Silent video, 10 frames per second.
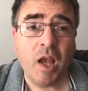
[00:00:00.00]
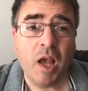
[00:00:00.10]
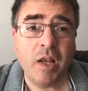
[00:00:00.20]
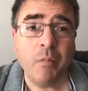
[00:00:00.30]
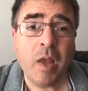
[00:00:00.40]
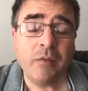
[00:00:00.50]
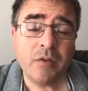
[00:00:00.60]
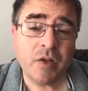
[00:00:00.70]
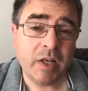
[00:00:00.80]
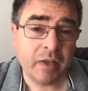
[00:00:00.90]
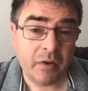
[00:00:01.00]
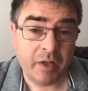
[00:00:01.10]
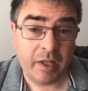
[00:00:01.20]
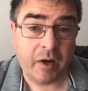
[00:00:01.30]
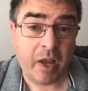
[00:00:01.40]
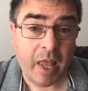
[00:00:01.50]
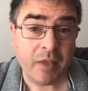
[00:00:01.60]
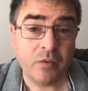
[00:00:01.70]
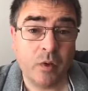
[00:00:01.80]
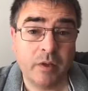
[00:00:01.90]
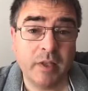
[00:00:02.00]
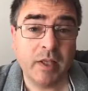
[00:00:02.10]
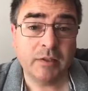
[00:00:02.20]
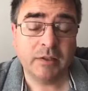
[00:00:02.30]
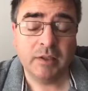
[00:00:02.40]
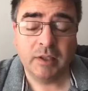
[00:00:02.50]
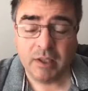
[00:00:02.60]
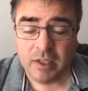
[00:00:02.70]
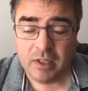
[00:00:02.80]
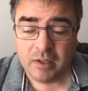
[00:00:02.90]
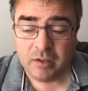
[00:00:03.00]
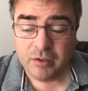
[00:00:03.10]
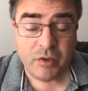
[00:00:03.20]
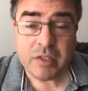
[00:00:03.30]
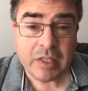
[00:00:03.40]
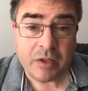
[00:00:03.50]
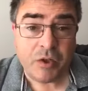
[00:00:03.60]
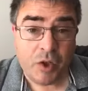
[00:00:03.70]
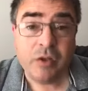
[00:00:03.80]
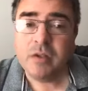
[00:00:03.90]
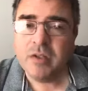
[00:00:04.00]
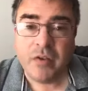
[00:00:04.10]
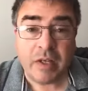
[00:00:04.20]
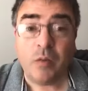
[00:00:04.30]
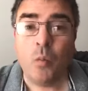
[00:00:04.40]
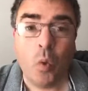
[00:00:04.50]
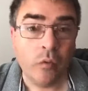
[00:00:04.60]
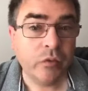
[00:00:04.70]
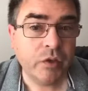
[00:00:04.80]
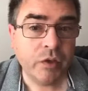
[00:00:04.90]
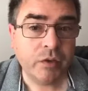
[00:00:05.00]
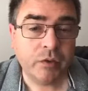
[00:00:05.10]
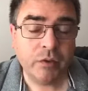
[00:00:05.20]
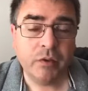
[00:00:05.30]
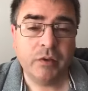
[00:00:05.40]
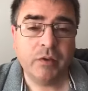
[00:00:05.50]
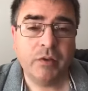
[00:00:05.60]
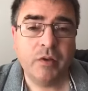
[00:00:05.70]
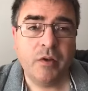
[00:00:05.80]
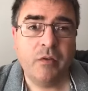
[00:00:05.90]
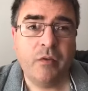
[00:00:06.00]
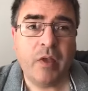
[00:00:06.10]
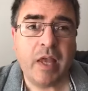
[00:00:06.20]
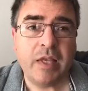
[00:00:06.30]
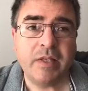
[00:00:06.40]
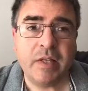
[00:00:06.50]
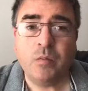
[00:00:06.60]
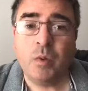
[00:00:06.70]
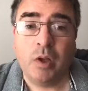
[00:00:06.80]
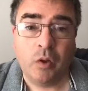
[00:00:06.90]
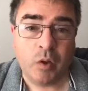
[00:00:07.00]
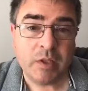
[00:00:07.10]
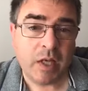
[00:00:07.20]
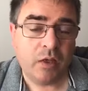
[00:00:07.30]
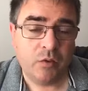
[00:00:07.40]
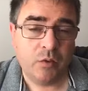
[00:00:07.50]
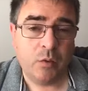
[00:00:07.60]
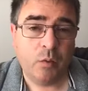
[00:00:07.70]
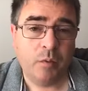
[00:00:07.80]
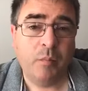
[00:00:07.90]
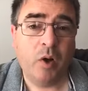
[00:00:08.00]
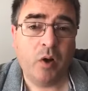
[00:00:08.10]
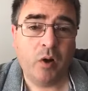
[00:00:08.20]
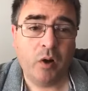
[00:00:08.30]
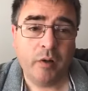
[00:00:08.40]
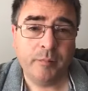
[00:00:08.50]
And then we have to try and get our heads around that. The Jewish leaders couldn't. They didn't want to. They didn't want to lose that control and power.